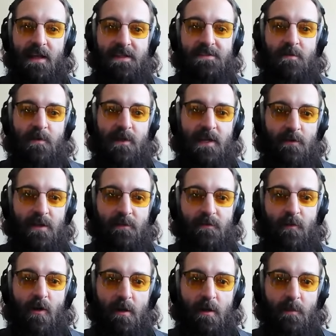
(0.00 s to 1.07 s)
something I would
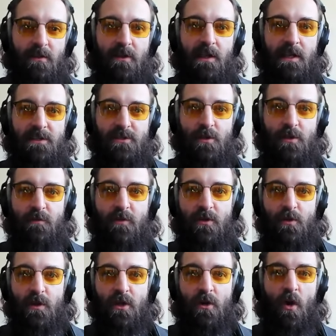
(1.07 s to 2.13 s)
definitely recommend looking into if you're
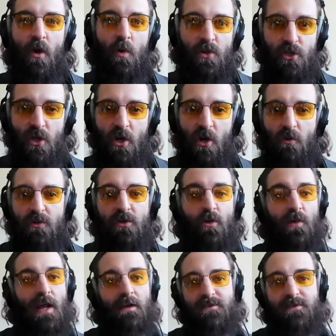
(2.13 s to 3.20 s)
doing your own show and you
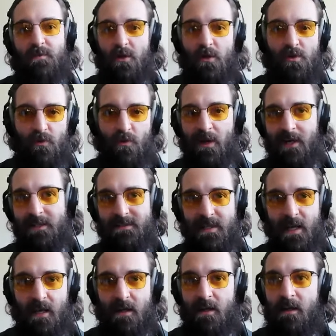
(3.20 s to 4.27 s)
don't have somebody who's running
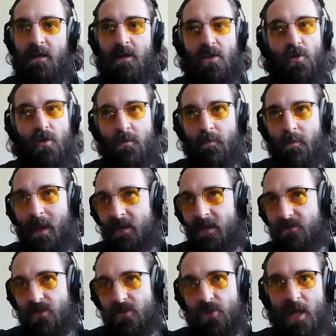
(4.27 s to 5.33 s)
tech. You can
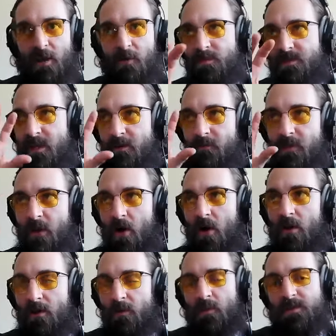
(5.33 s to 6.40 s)
manage the chat rooms and everything
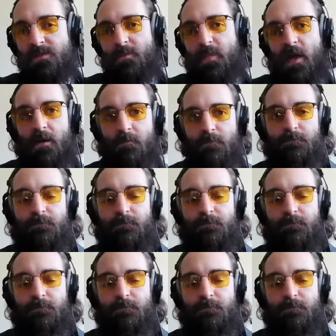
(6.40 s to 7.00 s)
all in one spot.